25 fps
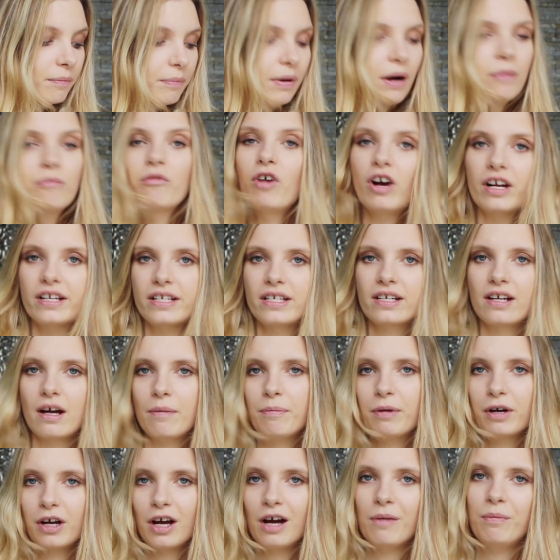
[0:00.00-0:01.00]
But I'm writing
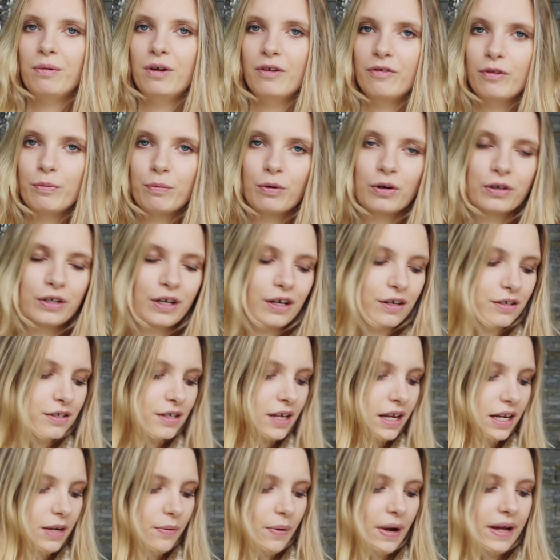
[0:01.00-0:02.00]
up a couple of the
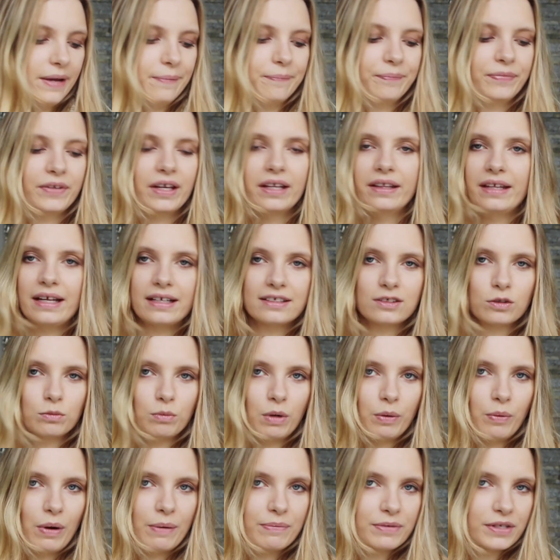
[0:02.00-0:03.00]
products anyway, and that's
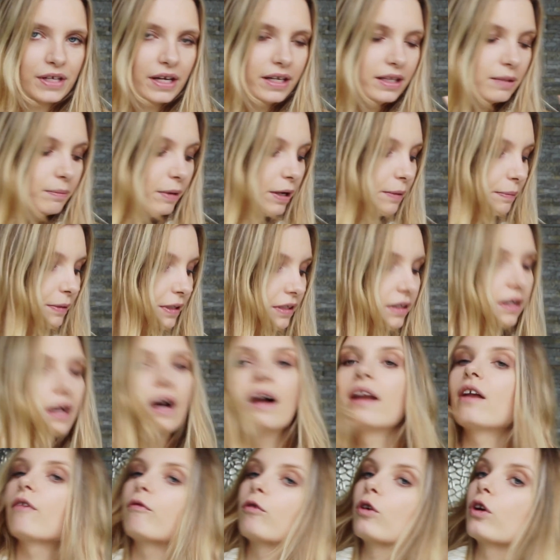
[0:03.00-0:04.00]
on my website at the moment.
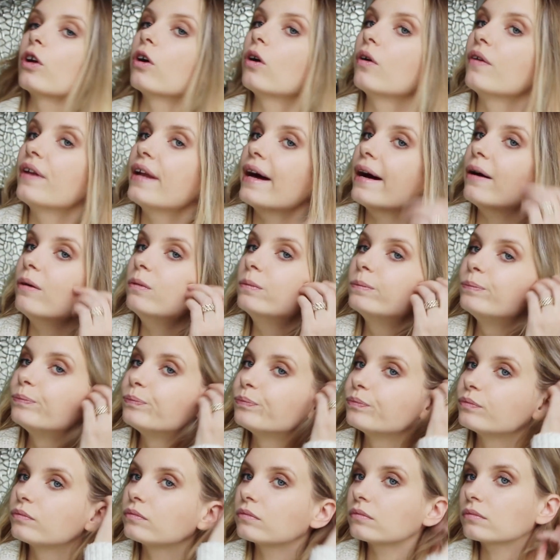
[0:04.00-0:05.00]
And I've got it on now.
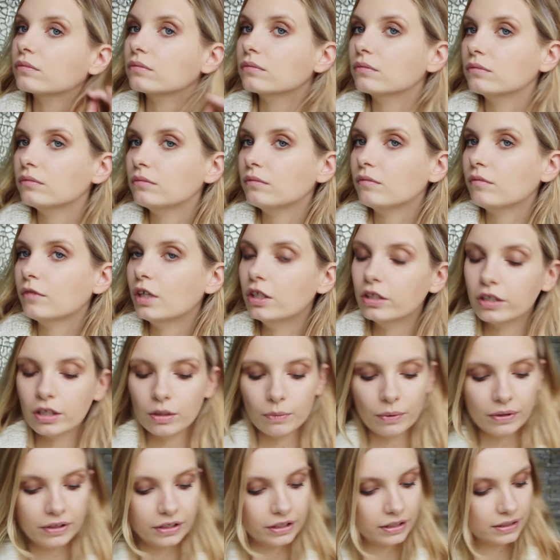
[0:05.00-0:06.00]
I
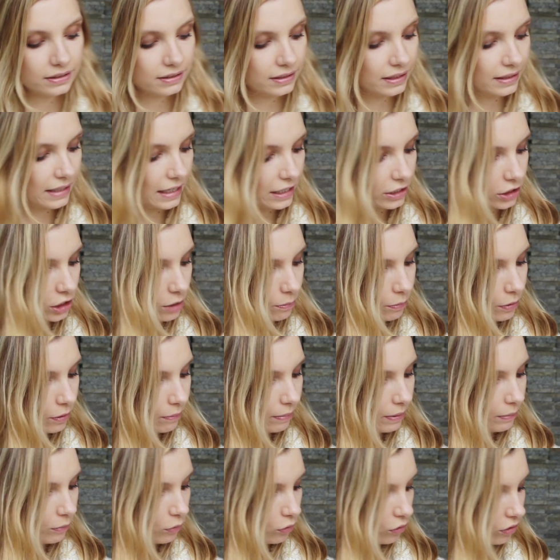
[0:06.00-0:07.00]
don't know whether you can see that. Should I put
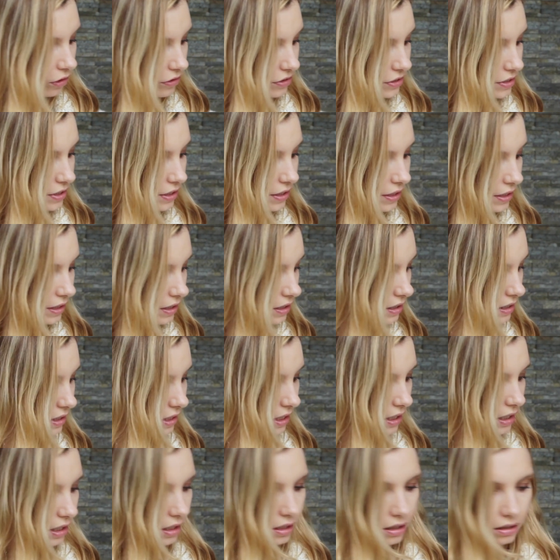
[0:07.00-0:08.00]
a bit more on so you can
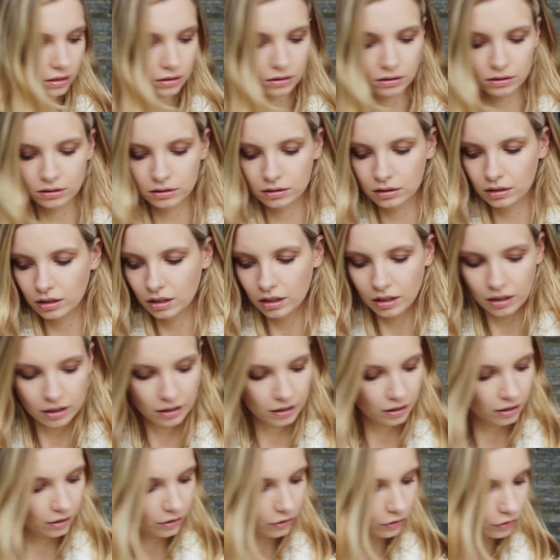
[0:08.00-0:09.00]
see?
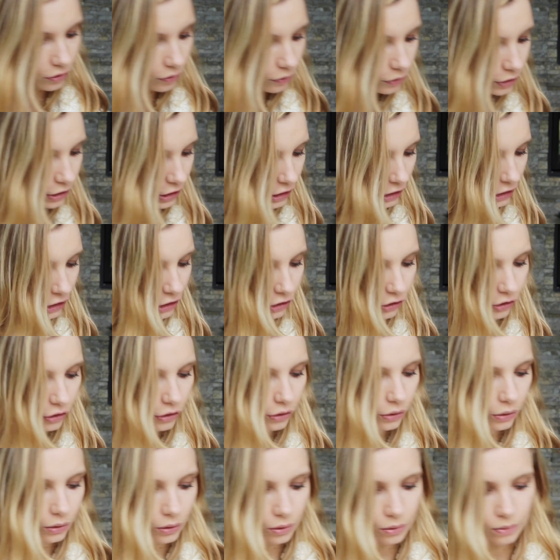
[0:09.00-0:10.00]
Not
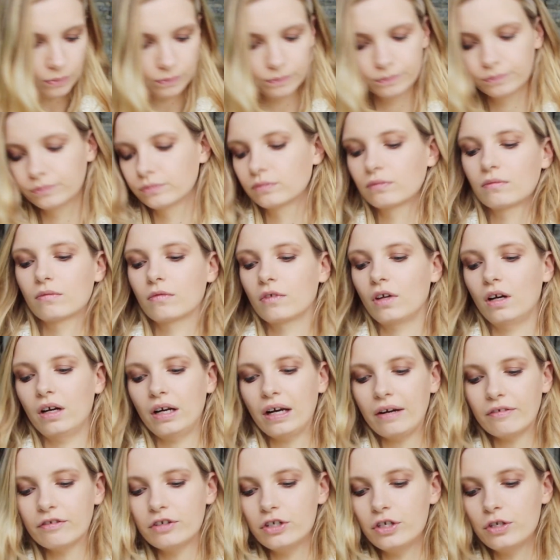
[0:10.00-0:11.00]
you.
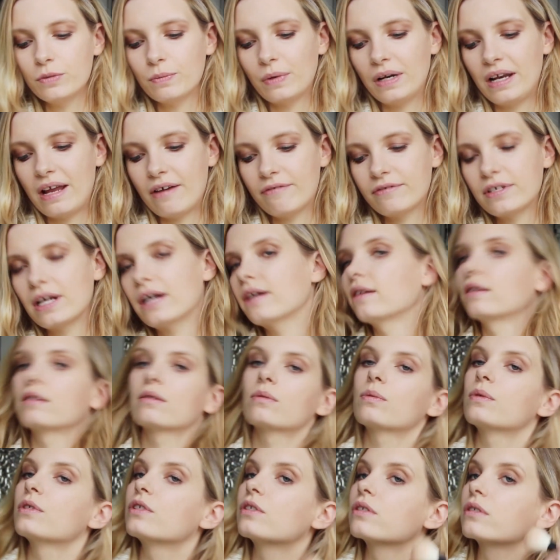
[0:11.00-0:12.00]
I'm just using my left
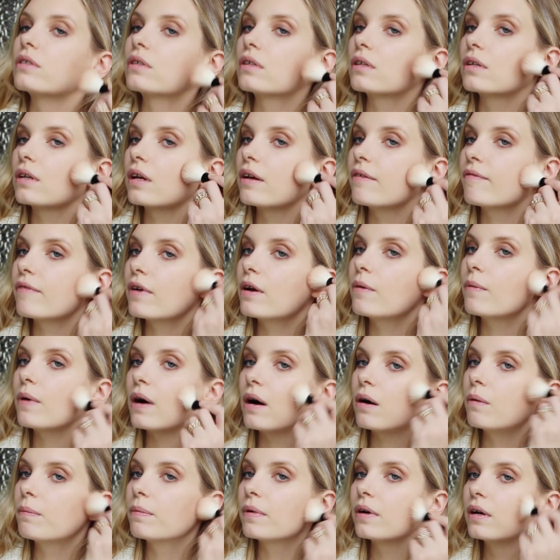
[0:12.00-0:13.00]
hand, which isn't going to go very
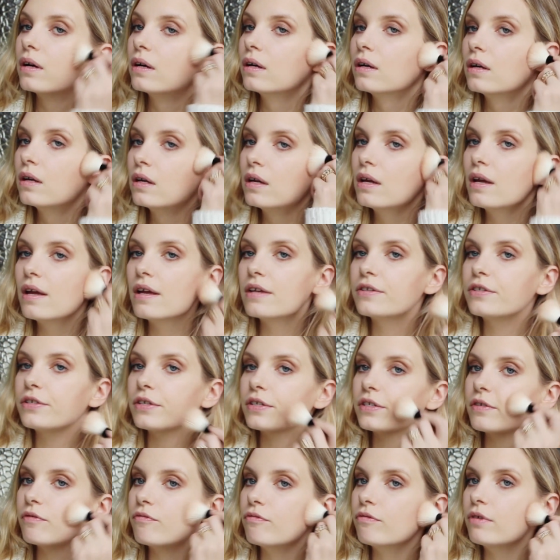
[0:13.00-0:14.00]
well. But it's
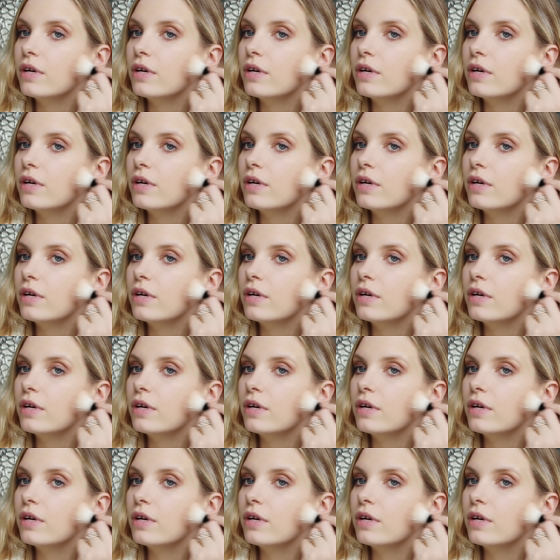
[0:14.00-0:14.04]
just a